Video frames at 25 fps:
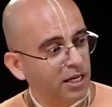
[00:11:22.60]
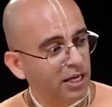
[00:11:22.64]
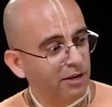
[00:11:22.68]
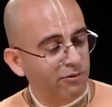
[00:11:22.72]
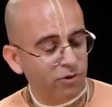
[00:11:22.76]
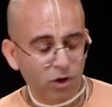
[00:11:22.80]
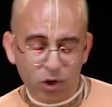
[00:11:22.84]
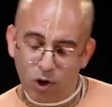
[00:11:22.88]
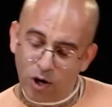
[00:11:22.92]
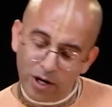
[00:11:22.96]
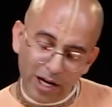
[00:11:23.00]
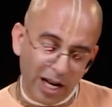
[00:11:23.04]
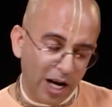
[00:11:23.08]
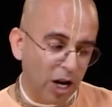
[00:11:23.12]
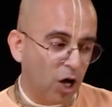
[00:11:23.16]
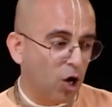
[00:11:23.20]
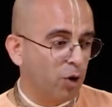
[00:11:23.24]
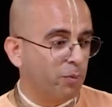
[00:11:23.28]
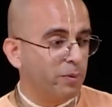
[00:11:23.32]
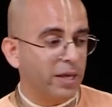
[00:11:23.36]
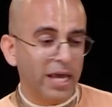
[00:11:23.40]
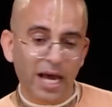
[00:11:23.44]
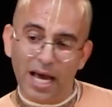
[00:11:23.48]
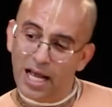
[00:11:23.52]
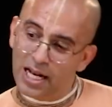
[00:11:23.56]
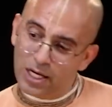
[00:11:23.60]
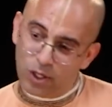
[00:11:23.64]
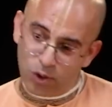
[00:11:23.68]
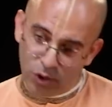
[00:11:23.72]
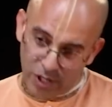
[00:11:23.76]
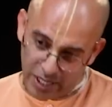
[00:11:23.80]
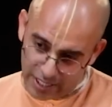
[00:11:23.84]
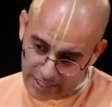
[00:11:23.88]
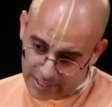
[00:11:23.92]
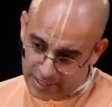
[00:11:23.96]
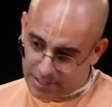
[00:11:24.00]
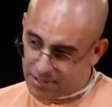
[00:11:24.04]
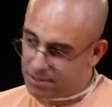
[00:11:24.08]
If you'll not allow me, I'll go
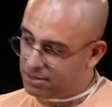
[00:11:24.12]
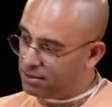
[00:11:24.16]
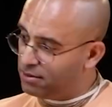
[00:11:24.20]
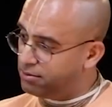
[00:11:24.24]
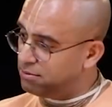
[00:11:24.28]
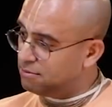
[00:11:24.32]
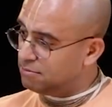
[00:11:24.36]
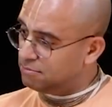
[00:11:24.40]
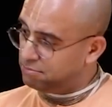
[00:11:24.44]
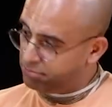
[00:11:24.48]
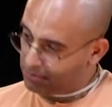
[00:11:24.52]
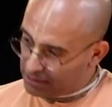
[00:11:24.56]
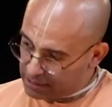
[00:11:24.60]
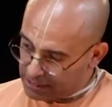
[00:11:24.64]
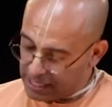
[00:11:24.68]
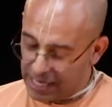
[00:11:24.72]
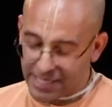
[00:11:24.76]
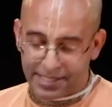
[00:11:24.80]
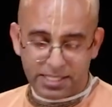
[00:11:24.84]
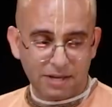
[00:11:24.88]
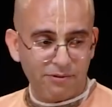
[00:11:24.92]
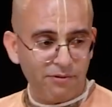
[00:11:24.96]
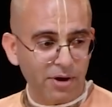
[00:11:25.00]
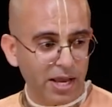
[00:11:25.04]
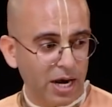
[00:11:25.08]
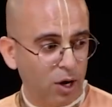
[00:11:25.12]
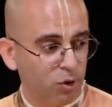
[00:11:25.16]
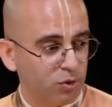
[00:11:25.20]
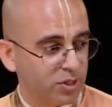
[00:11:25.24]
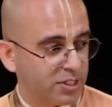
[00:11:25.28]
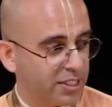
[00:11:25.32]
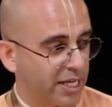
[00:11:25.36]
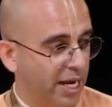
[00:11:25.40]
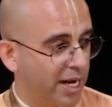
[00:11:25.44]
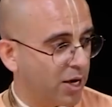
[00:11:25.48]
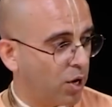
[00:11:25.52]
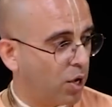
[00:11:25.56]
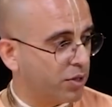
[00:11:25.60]
and stay somewhere
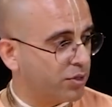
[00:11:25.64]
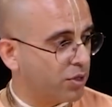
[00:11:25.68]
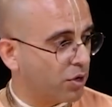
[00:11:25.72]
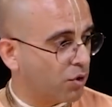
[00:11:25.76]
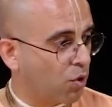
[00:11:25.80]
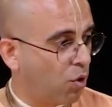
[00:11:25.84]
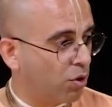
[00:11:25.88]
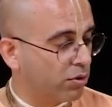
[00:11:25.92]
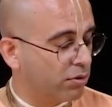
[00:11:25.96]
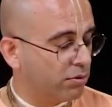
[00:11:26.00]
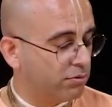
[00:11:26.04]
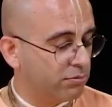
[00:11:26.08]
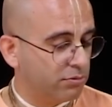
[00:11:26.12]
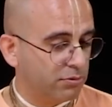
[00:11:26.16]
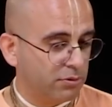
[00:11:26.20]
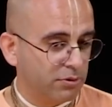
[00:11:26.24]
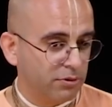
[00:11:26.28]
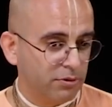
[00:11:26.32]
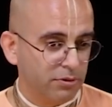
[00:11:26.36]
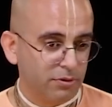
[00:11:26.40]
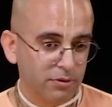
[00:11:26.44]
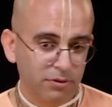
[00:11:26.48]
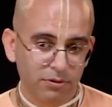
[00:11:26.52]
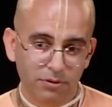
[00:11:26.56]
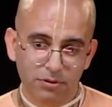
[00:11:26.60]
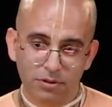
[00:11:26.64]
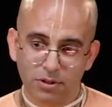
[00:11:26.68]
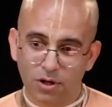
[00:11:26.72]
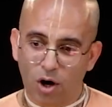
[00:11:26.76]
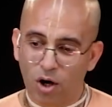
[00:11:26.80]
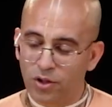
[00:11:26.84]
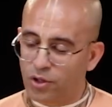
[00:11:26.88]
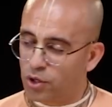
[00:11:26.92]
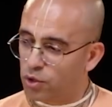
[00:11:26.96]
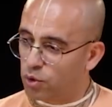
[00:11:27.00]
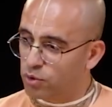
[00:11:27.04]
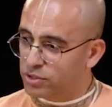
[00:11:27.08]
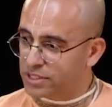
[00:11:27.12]
outside on the road.
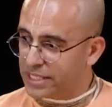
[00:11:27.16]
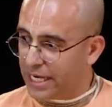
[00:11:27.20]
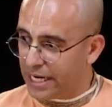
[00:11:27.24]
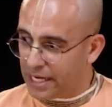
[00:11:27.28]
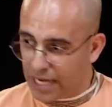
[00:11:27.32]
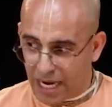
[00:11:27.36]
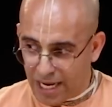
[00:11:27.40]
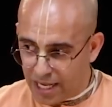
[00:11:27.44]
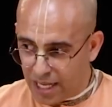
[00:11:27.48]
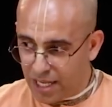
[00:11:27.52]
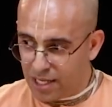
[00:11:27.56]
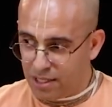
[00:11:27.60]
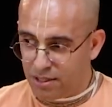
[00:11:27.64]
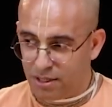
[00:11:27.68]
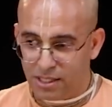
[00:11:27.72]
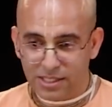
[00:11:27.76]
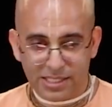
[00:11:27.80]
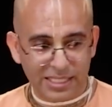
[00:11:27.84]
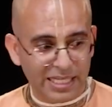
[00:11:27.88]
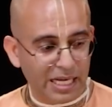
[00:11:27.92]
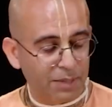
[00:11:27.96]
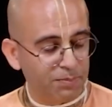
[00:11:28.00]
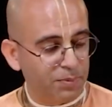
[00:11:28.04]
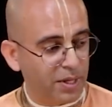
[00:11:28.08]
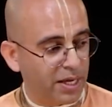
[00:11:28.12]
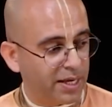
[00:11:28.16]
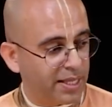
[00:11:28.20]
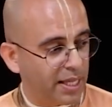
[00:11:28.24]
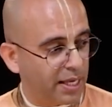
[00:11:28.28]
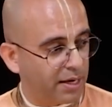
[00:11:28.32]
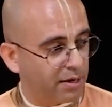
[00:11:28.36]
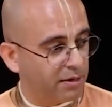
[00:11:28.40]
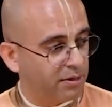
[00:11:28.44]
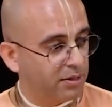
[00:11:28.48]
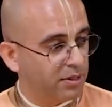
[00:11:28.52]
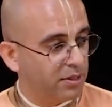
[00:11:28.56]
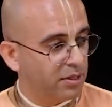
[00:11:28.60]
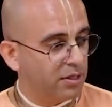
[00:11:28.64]
On the roadside, I'll sleep there
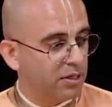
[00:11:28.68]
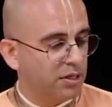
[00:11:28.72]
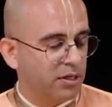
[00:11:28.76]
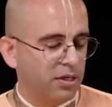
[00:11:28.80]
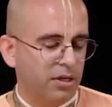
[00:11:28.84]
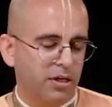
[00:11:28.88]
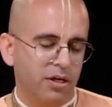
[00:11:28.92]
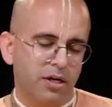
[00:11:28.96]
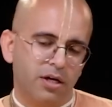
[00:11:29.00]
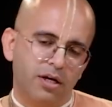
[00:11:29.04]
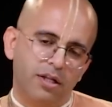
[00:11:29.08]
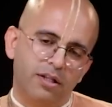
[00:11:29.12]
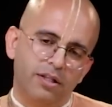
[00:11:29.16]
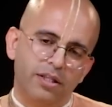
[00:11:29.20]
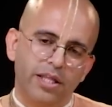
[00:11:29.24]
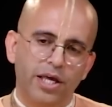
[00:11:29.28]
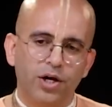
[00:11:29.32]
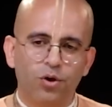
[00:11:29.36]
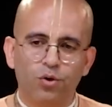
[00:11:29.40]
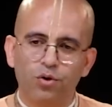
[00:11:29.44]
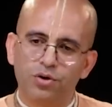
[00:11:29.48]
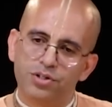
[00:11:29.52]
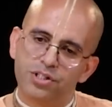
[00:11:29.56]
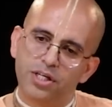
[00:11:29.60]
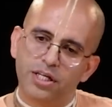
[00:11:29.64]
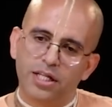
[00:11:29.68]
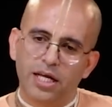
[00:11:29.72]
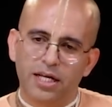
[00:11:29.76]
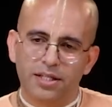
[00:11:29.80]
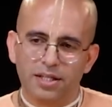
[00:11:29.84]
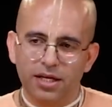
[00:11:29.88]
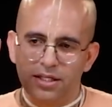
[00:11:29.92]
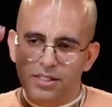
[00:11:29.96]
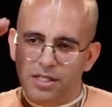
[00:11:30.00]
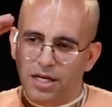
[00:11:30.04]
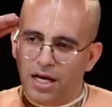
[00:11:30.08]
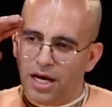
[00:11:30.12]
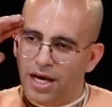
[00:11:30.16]
then. They could see that
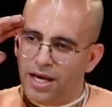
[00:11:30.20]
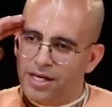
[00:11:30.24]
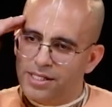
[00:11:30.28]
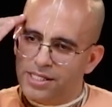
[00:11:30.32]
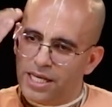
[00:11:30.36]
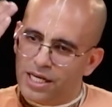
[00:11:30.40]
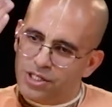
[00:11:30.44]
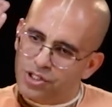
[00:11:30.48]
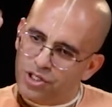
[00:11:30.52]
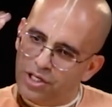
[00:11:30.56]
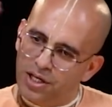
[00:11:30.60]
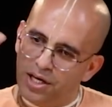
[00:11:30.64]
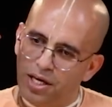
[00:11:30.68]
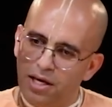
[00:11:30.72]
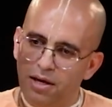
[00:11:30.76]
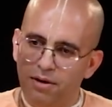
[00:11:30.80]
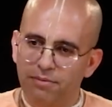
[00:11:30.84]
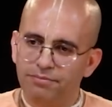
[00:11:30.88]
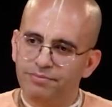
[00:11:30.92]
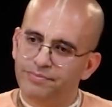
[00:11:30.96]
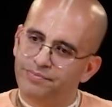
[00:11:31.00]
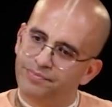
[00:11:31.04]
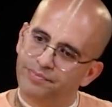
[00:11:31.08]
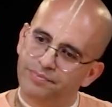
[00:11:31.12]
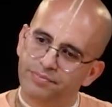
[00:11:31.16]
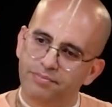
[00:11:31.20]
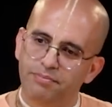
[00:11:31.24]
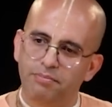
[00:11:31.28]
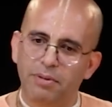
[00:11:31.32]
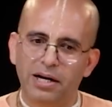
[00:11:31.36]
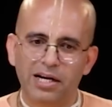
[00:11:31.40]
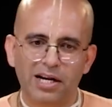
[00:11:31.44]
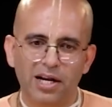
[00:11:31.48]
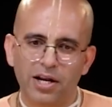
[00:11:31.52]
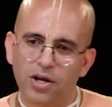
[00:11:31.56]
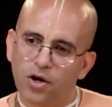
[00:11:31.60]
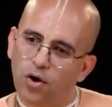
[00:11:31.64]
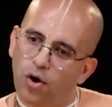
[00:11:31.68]
this guy is actually
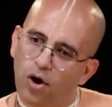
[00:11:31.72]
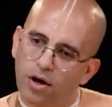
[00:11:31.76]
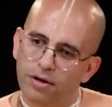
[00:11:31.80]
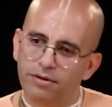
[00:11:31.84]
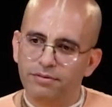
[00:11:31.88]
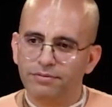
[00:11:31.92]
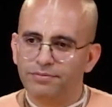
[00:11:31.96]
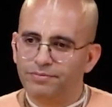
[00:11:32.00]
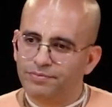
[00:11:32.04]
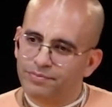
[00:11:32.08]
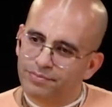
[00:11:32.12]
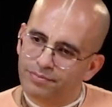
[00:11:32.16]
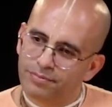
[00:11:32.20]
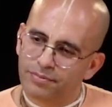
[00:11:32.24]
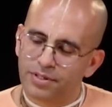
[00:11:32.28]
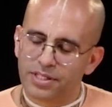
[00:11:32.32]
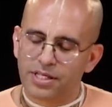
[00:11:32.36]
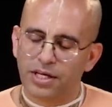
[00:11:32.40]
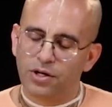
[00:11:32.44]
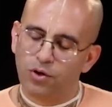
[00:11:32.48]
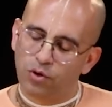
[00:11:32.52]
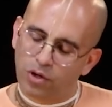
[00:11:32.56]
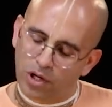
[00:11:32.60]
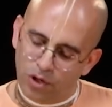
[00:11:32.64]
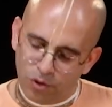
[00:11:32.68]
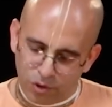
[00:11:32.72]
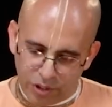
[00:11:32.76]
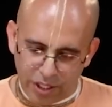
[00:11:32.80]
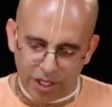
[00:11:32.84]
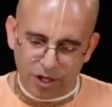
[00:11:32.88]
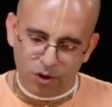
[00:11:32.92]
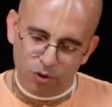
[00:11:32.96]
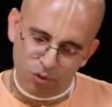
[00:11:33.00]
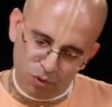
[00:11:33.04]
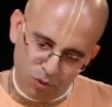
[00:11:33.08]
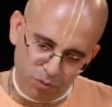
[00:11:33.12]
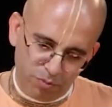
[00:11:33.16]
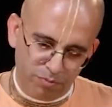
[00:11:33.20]
mentally gone. They said, okay,
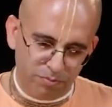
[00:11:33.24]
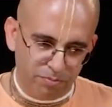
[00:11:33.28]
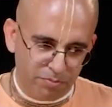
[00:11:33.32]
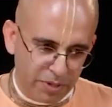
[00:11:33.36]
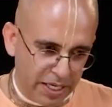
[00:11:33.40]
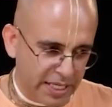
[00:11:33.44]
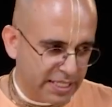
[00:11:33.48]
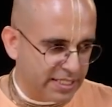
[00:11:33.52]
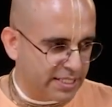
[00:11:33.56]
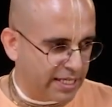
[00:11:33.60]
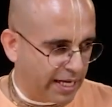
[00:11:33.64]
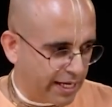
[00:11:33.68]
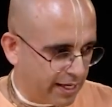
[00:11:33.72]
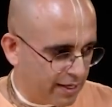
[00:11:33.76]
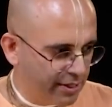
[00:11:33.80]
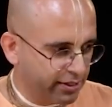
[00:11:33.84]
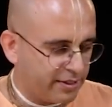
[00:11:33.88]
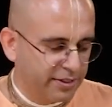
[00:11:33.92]
you be inside.